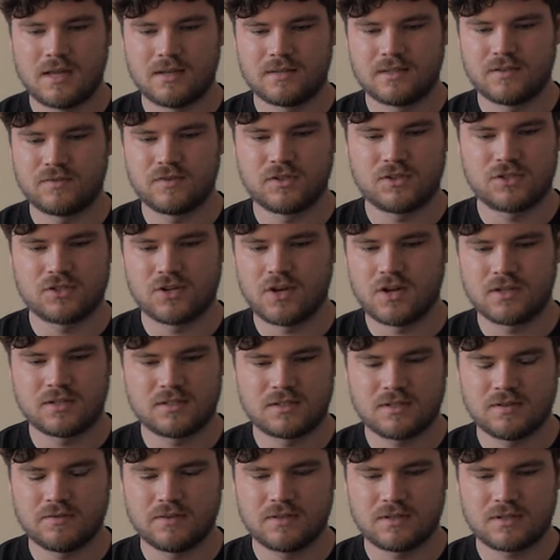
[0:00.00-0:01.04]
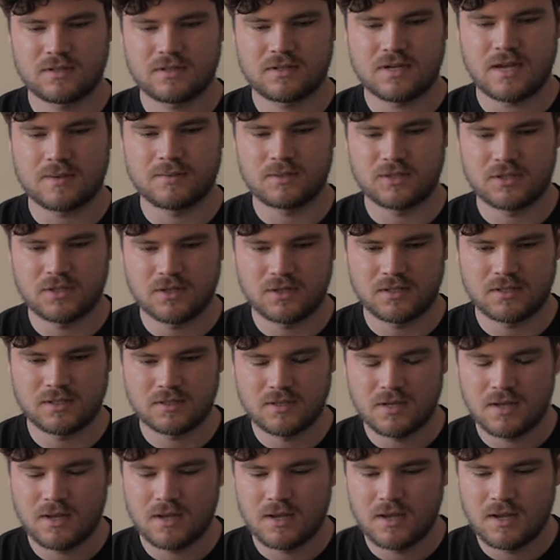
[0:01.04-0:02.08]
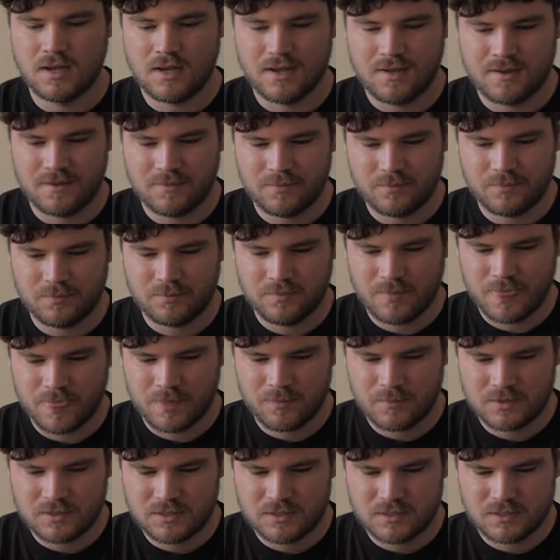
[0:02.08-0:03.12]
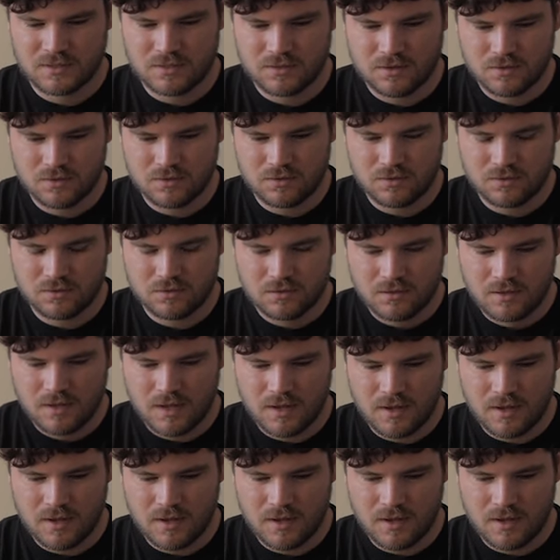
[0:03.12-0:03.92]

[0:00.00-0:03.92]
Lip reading: different shirts, different types of shirts, which is cool.